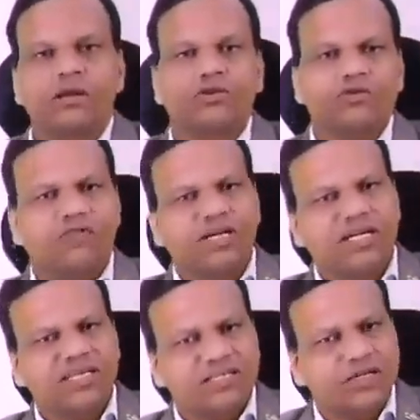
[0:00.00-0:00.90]
So what
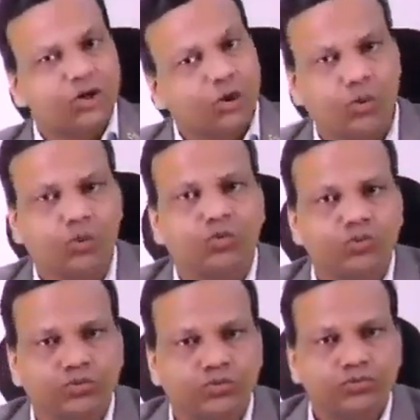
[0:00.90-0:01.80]
does it do?
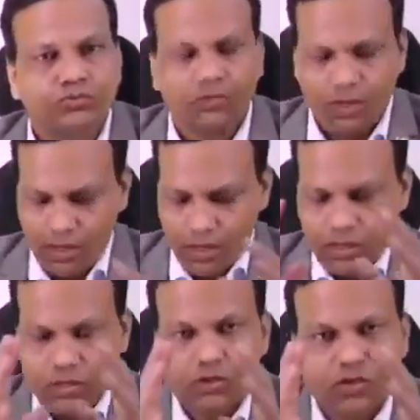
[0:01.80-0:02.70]

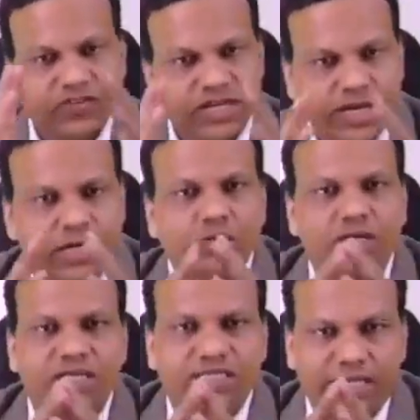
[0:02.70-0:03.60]
So if we try to
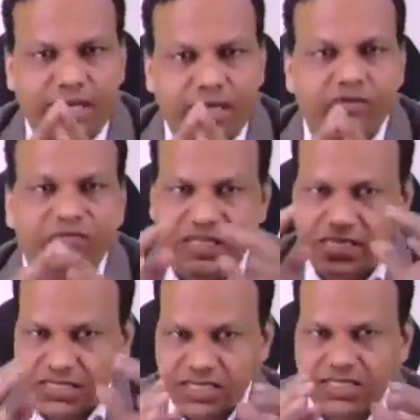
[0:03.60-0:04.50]
understand, we
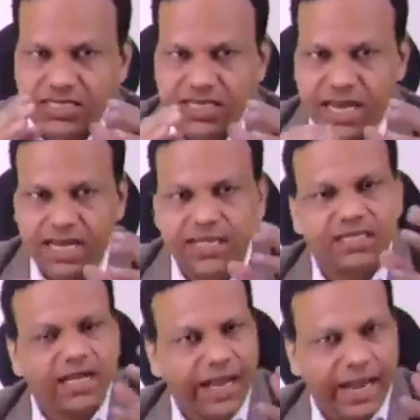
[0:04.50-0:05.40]
discussed that
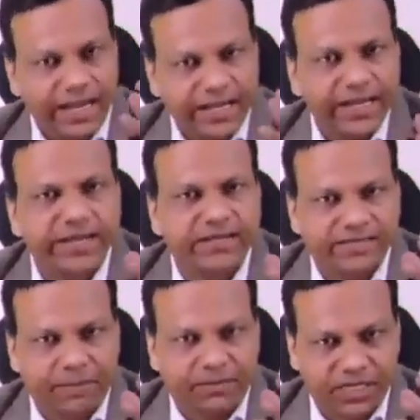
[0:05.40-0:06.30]
the LDL
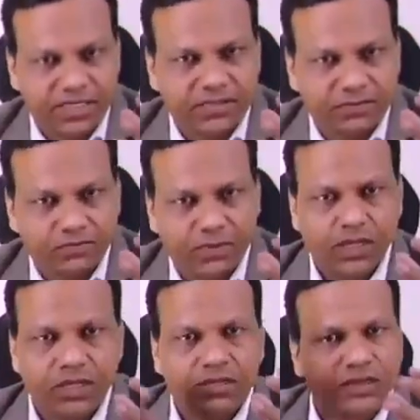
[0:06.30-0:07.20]
receptors,
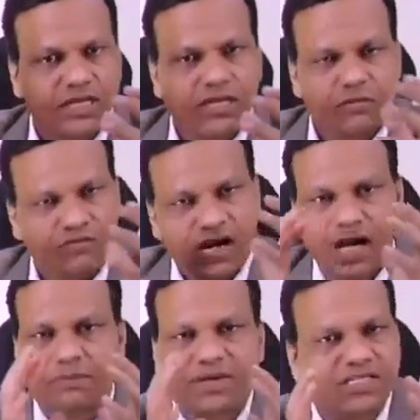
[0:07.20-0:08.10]
they
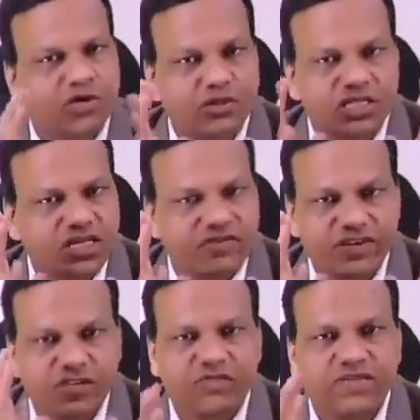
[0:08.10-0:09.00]
are present on the
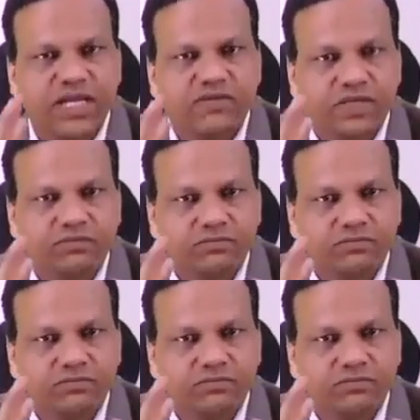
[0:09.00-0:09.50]
surface of the liver.